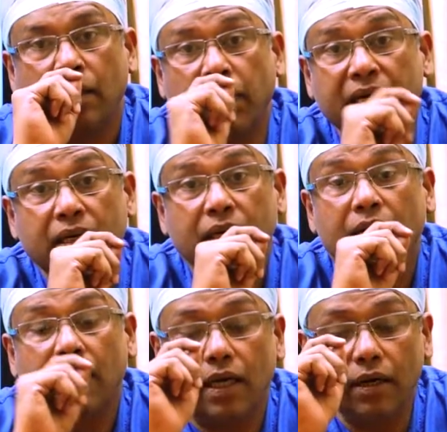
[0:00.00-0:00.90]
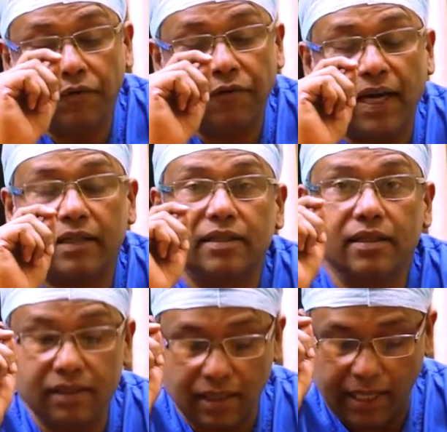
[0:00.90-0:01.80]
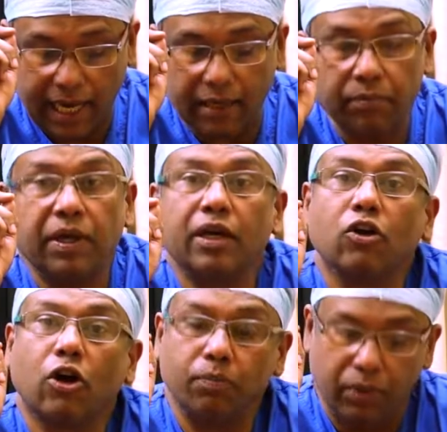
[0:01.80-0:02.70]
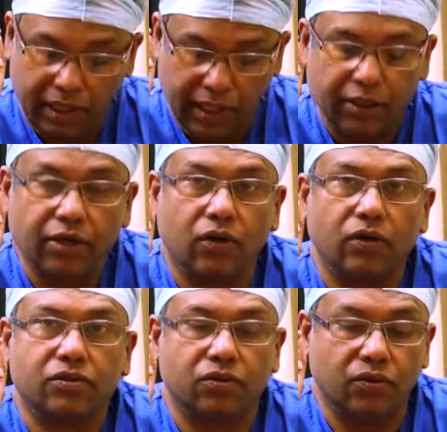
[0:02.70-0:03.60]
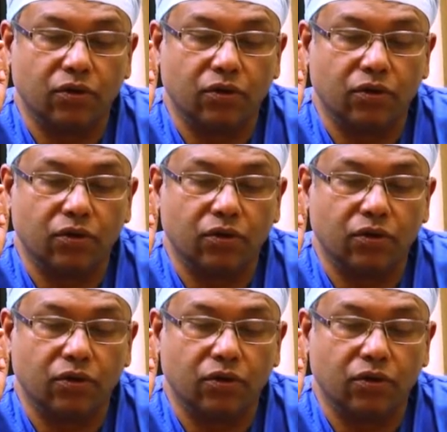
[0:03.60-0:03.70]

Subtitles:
But rib fractures can be complicated also.